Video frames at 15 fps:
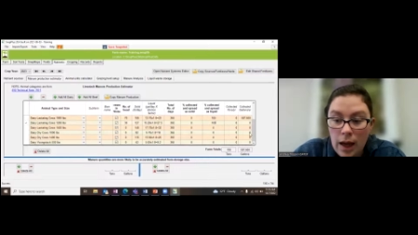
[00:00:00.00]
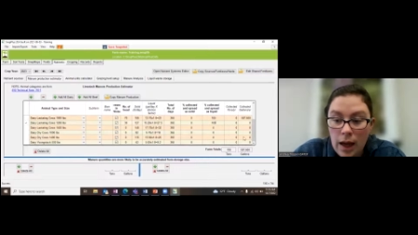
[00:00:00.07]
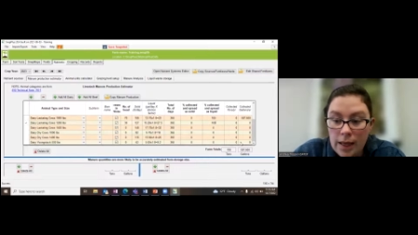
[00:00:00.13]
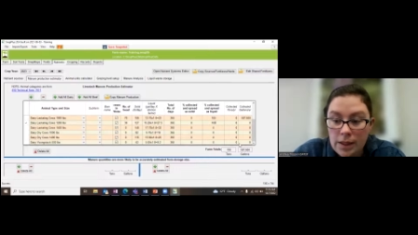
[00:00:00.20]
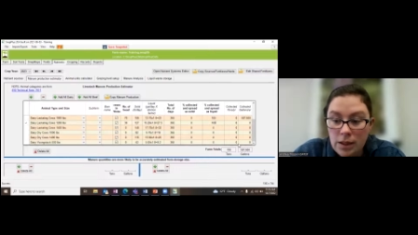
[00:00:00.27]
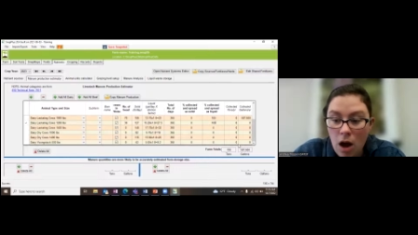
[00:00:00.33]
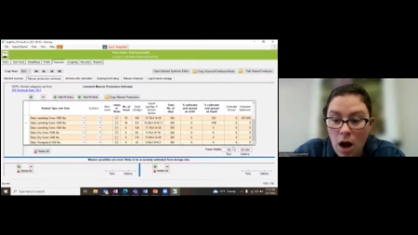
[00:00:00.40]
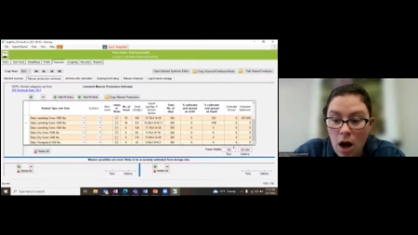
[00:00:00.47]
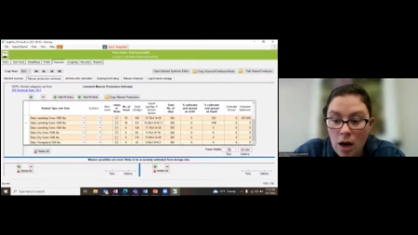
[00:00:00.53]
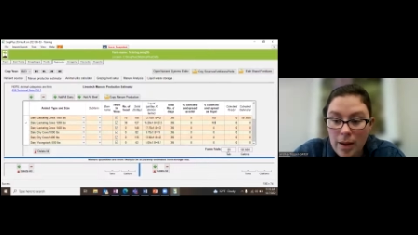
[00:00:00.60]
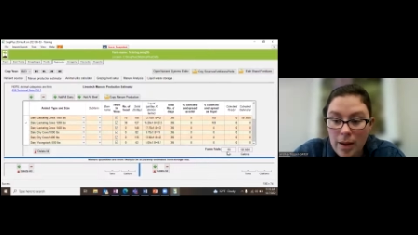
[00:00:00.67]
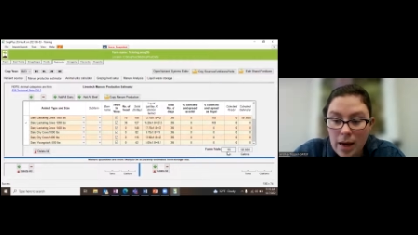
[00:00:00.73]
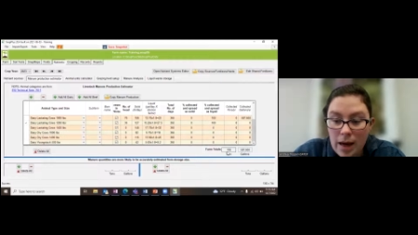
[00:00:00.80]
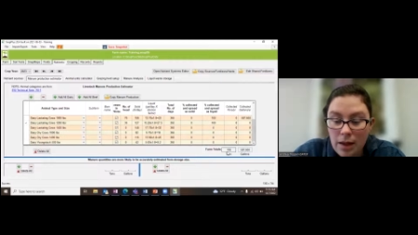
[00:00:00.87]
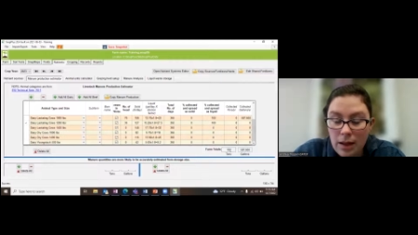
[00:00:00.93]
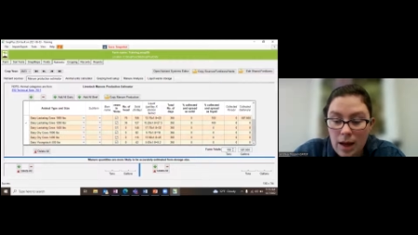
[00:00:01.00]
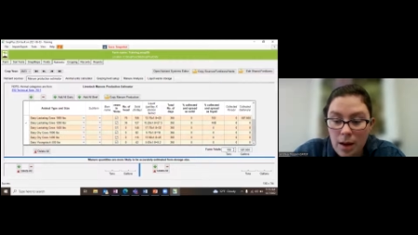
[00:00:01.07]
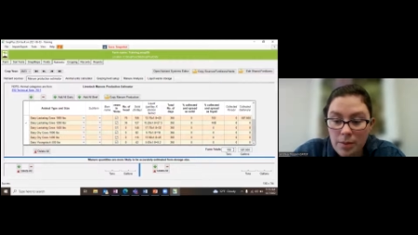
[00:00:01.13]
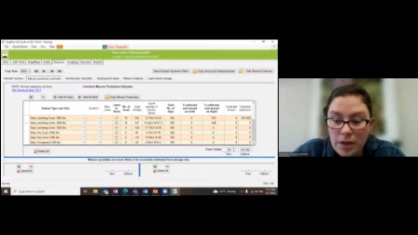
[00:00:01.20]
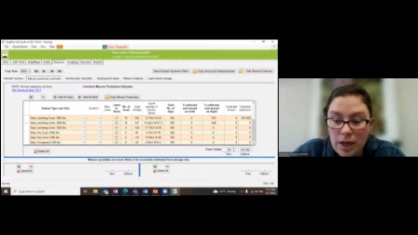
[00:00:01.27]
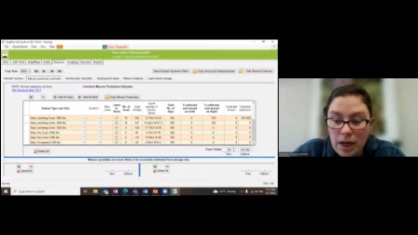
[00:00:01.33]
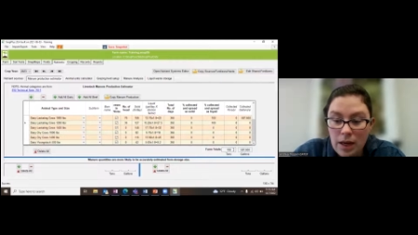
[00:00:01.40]
it's automatically
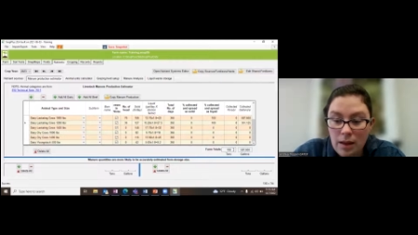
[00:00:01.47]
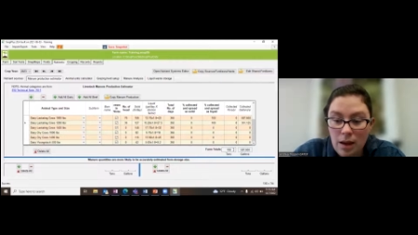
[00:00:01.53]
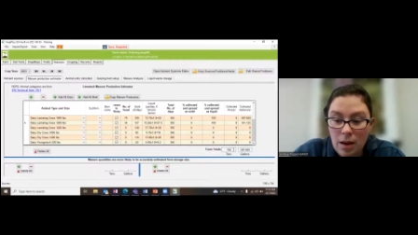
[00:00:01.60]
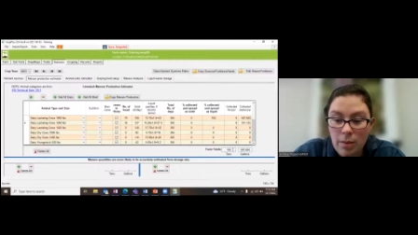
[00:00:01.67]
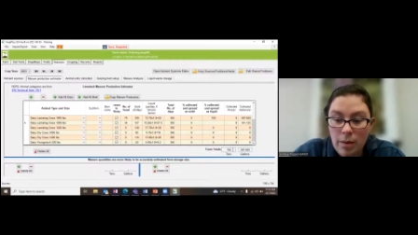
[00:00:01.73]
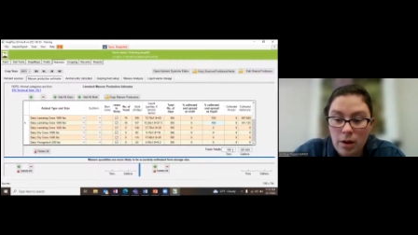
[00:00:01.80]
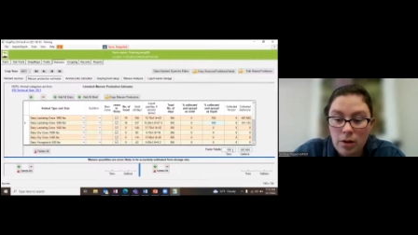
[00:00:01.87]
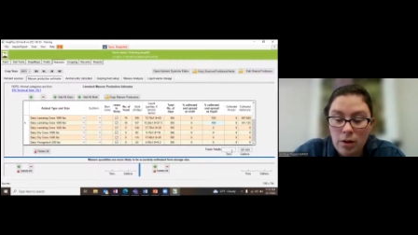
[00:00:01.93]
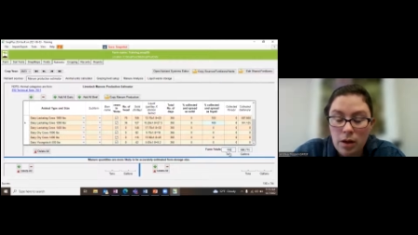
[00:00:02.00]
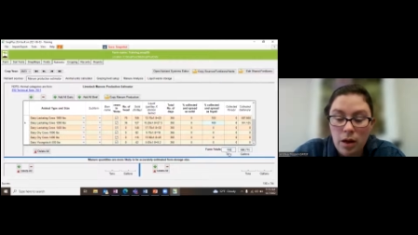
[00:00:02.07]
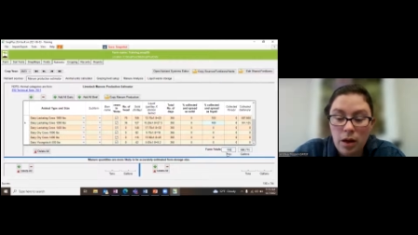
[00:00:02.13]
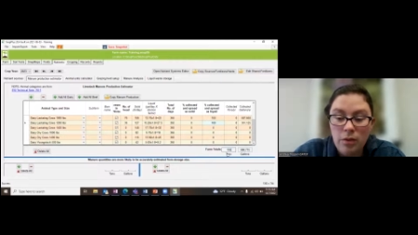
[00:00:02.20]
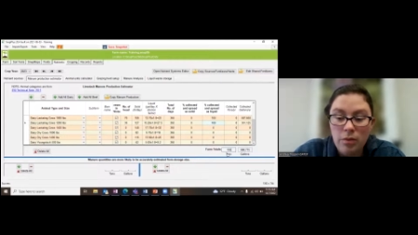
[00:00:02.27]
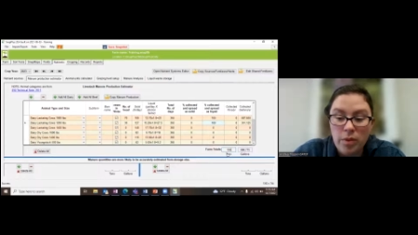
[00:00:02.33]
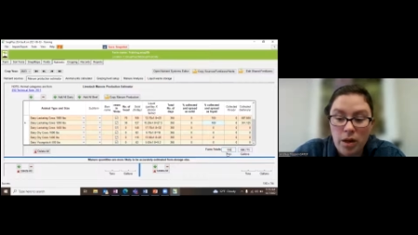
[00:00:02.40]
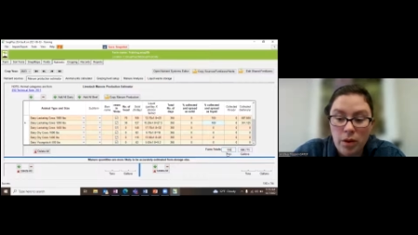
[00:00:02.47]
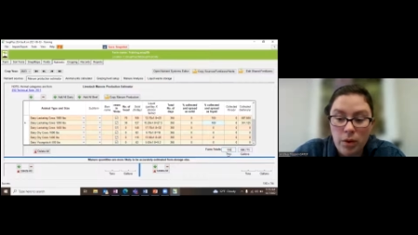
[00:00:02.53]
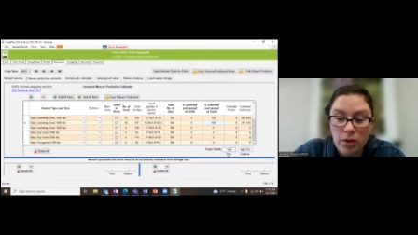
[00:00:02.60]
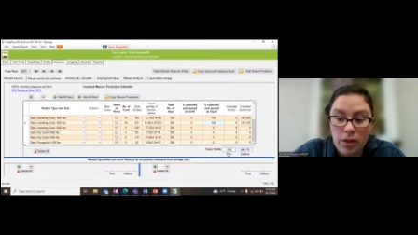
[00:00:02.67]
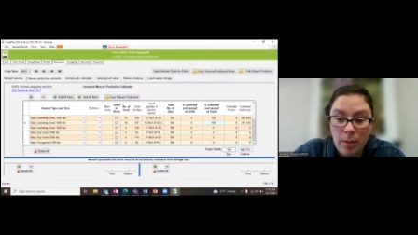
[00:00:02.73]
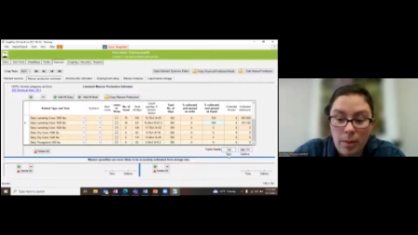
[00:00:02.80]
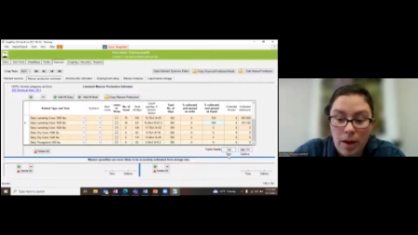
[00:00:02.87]
updating the amount of
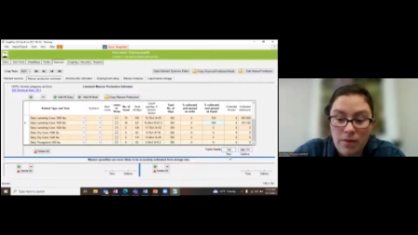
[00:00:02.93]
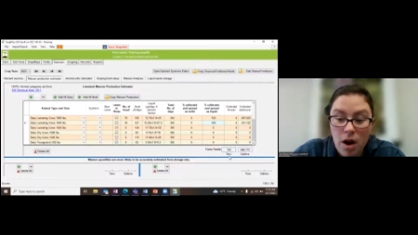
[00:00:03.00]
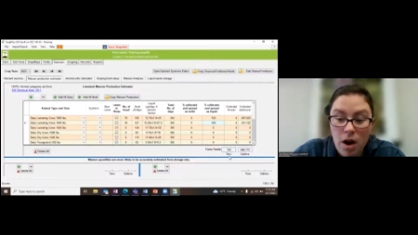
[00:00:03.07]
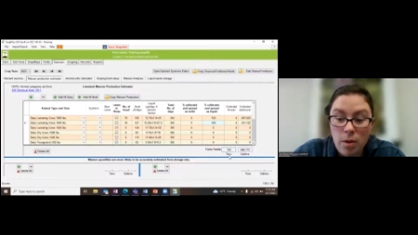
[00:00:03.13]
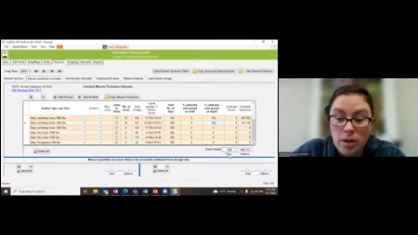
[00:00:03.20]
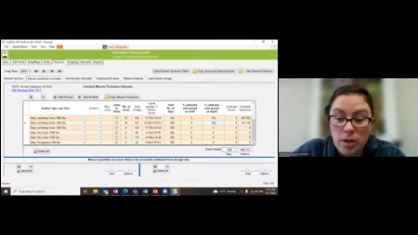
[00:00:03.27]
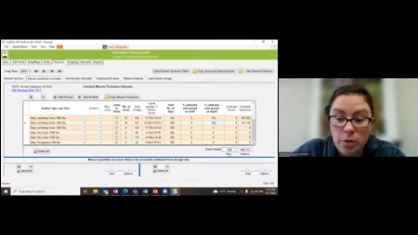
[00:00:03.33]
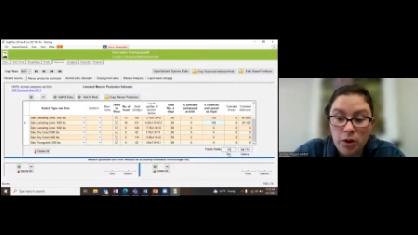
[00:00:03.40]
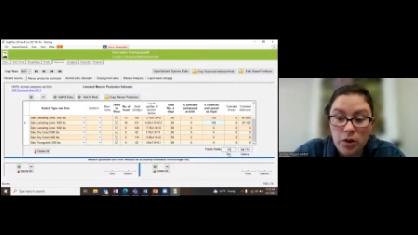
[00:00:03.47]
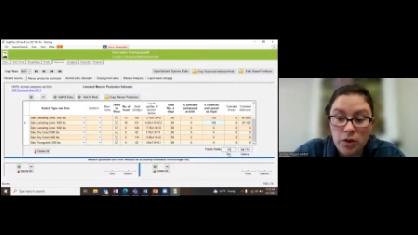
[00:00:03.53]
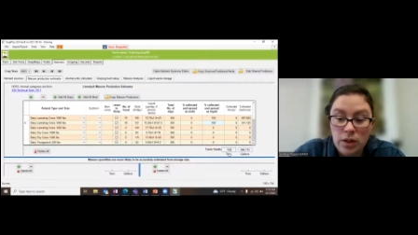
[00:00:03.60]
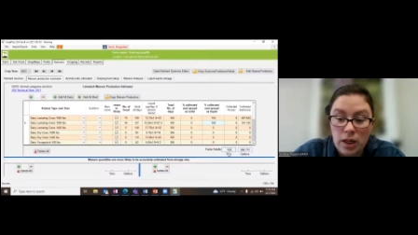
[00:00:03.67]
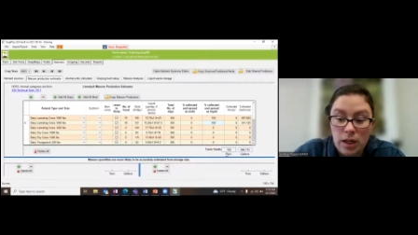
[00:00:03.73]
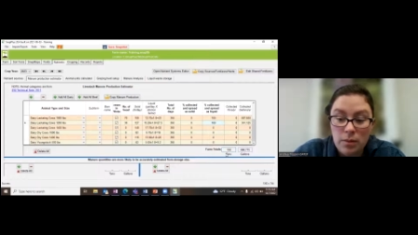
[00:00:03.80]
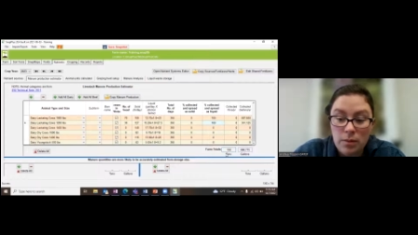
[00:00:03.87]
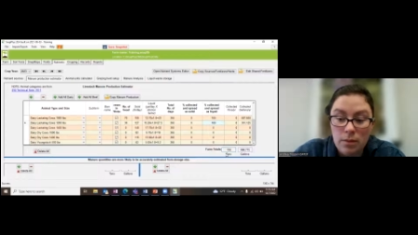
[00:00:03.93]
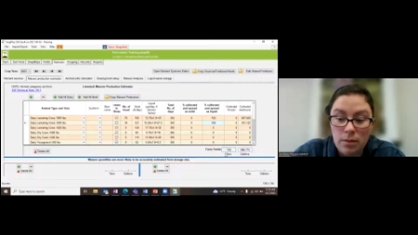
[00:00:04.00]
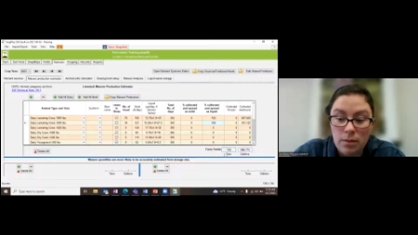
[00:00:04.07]
manure that my farm is producing.